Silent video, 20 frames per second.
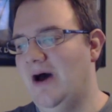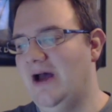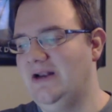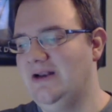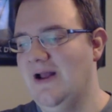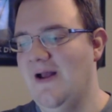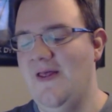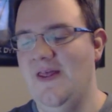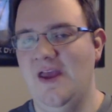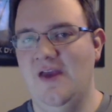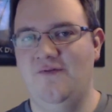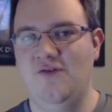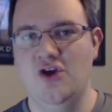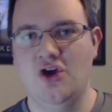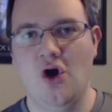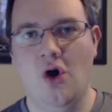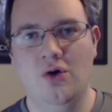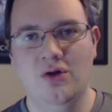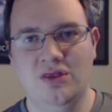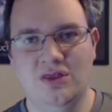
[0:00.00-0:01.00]
But
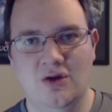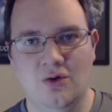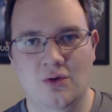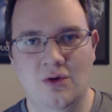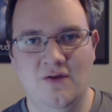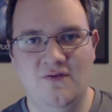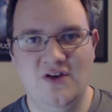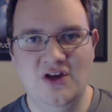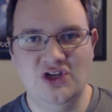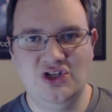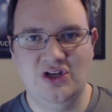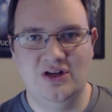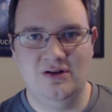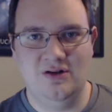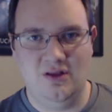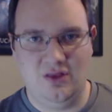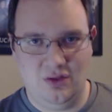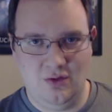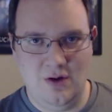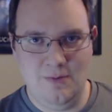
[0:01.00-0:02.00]
if you go with the
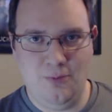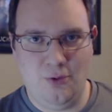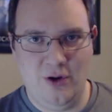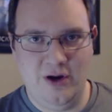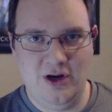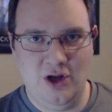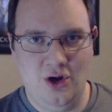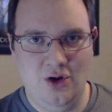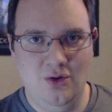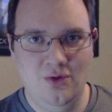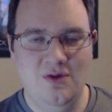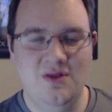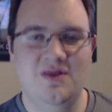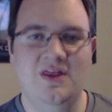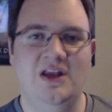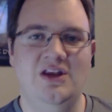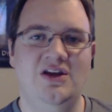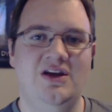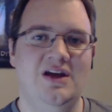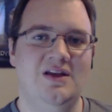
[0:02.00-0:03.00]
revision the
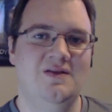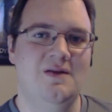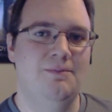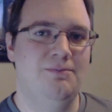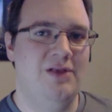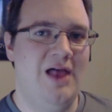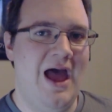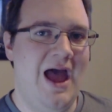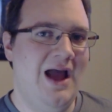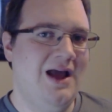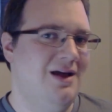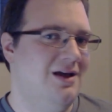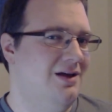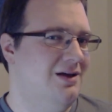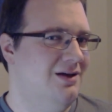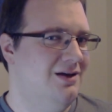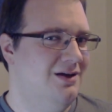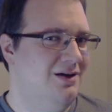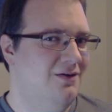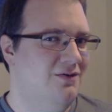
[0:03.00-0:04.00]
3.0, then you get the
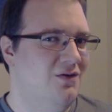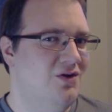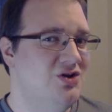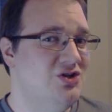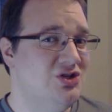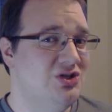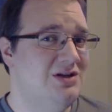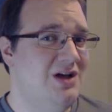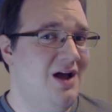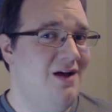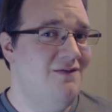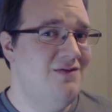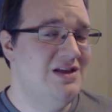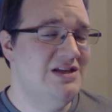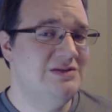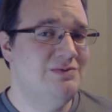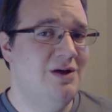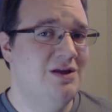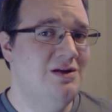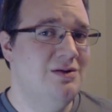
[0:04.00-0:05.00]
black version
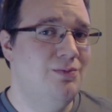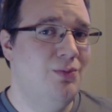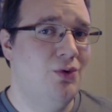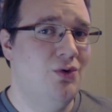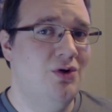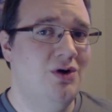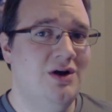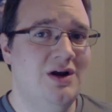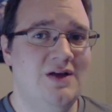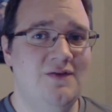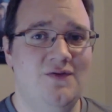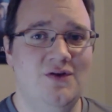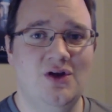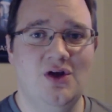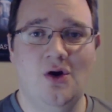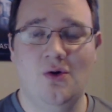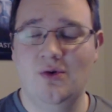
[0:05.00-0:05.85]
of this motherboard.